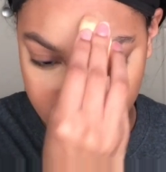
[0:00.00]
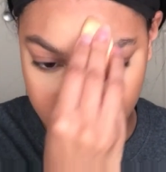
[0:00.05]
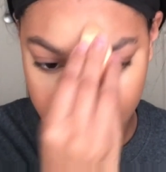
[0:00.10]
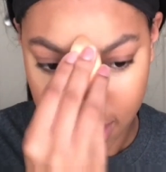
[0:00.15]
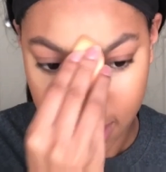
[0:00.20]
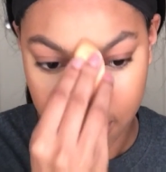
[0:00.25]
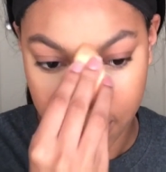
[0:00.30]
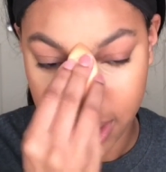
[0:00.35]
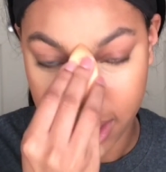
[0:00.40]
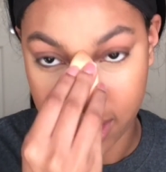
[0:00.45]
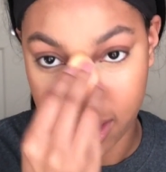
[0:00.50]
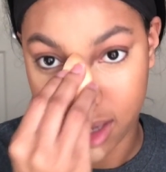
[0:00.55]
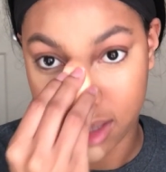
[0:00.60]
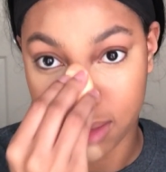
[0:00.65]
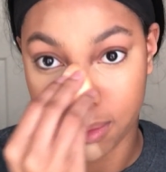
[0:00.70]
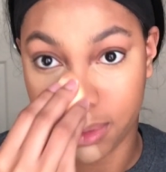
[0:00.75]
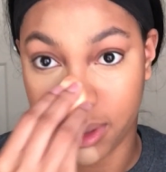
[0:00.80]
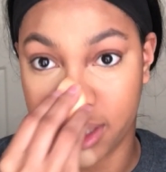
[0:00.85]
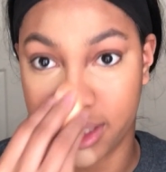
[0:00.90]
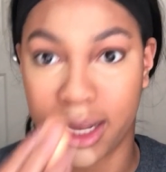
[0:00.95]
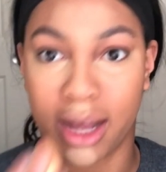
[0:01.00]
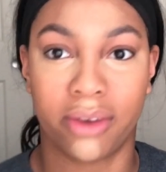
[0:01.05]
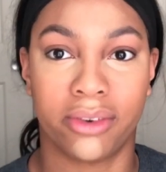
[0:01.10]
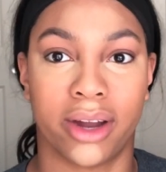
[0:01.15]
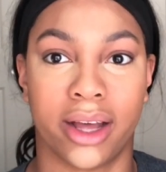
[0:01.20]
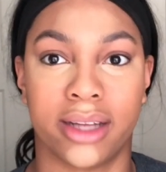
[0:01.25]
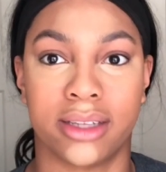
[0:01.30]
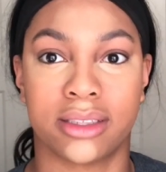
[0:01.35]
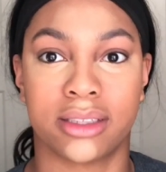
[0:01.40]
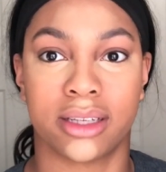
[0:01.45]
But it does blend out
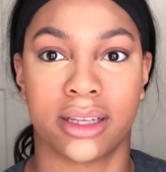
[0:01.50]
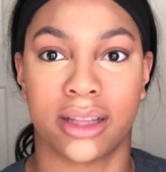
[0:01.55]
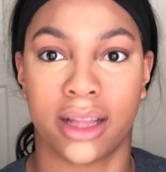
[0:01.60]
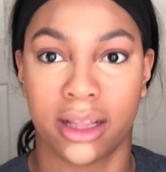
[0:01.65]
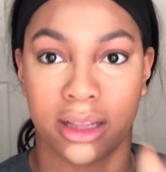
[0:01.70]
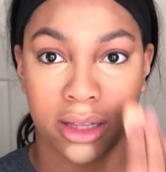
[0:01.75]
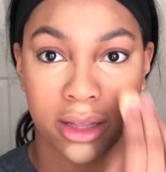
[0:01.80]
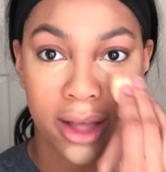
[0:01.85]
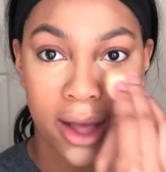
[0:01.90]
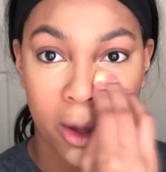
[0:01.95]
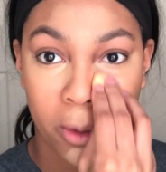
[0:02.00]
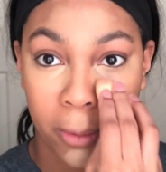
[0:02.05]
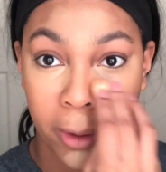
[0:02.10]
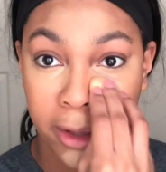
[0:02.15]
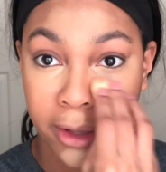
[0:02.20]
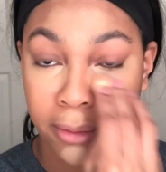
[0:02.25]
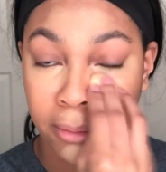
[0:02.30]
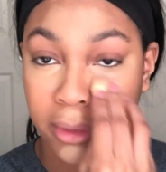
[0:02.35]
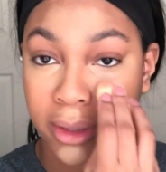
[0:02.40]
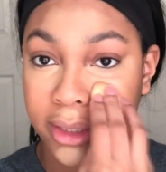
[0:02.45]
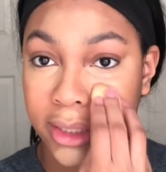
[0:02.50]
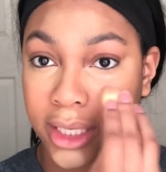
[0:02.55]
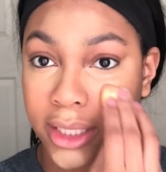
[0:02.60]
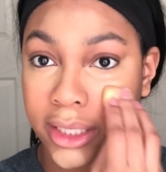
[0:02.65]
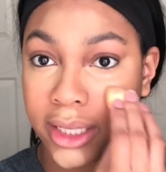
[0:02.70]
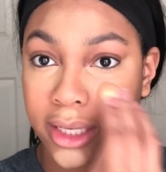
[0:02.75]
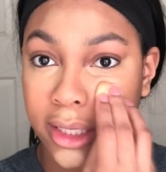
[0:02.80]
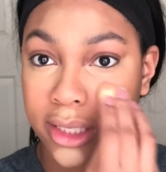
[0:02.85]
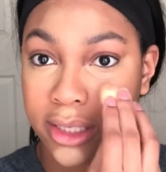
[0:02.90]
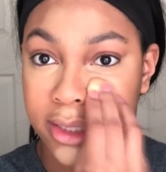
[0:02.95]
nicely. Like, look how well it blended out
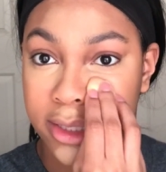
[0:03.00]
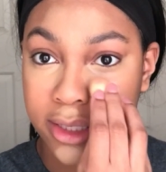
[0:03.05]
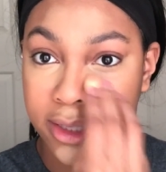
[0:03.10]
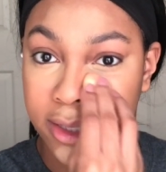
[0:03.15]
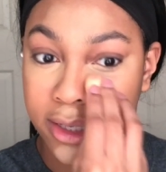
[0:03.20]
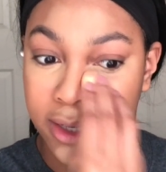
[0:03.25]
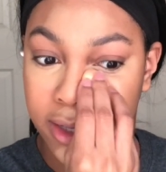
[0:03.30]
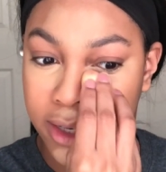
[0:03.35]
that concealer.